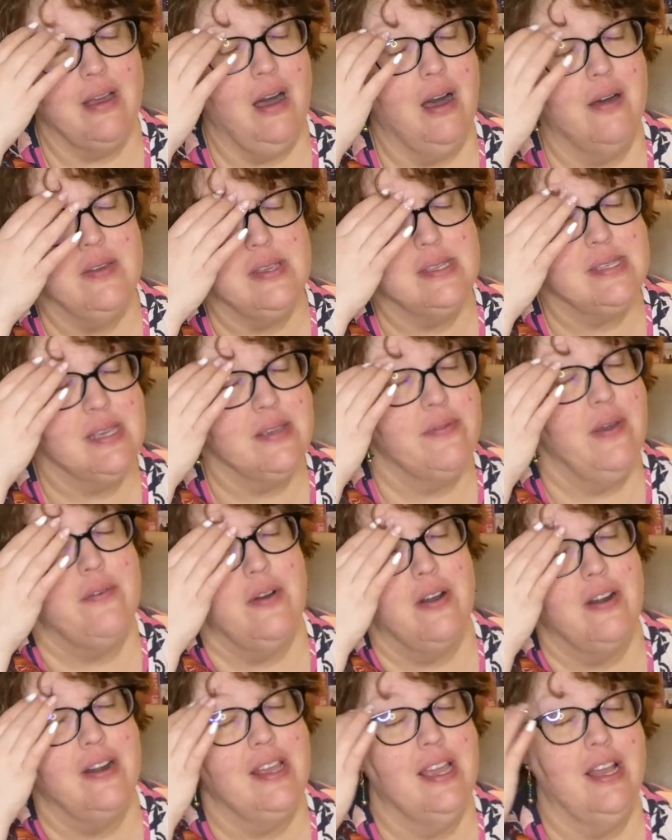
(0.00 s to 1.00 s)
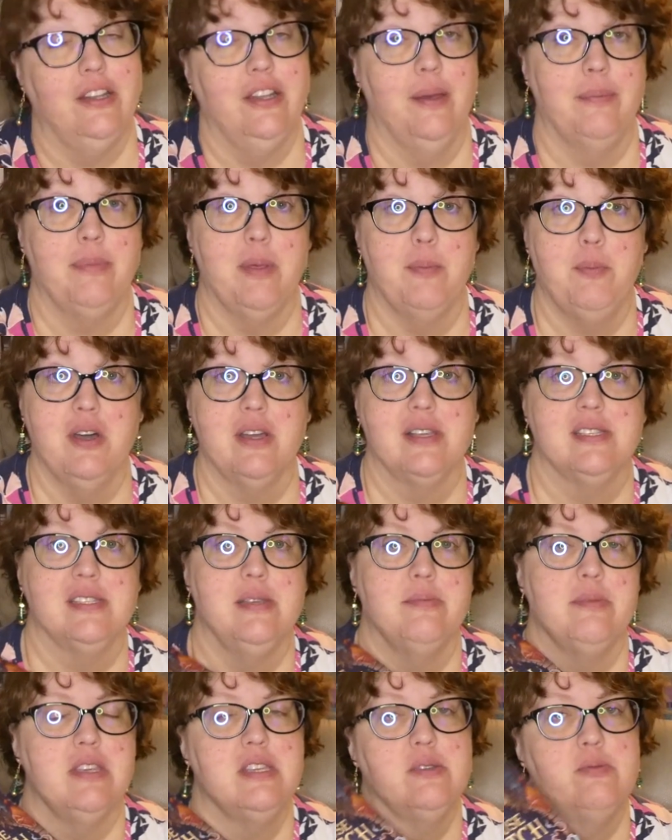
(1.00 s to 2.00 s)
obviously if I've already held up the book,
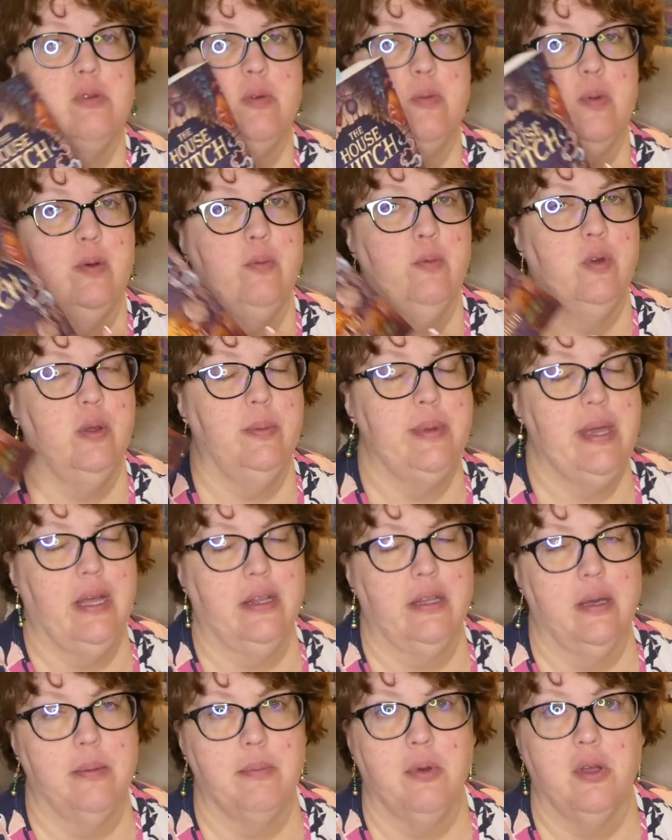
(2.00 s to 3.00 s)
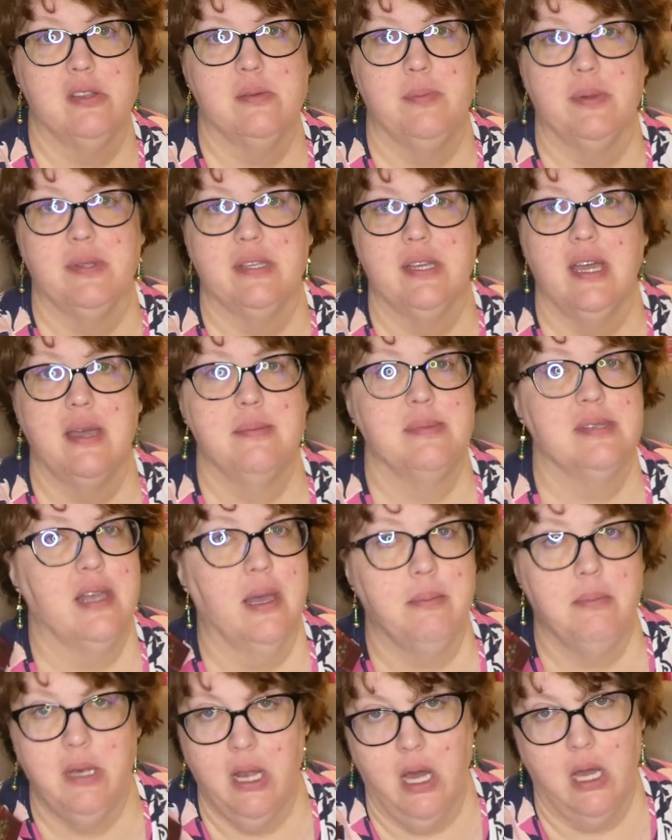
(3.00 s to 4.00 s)
some of these will be held up multiple times.
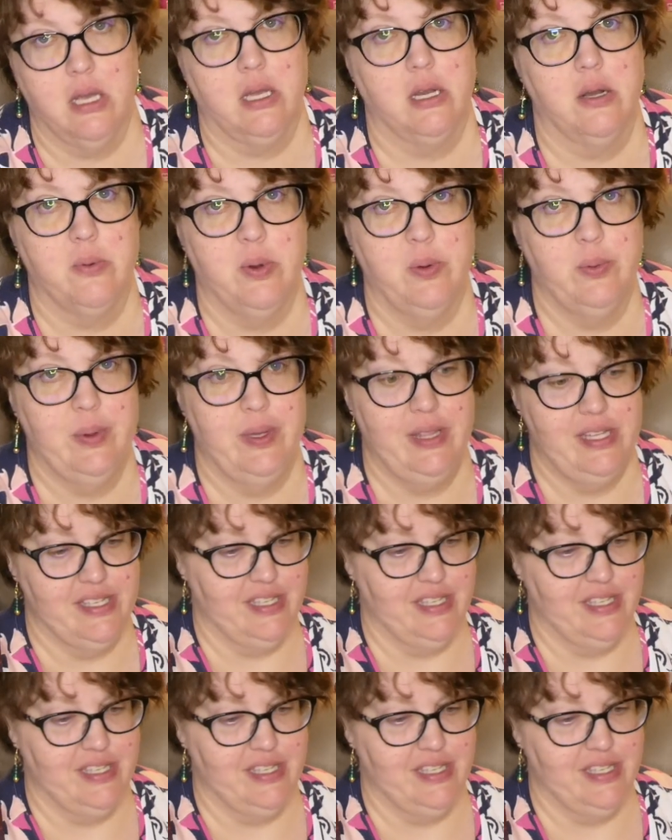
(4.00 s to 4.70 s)
I'm not going to reread the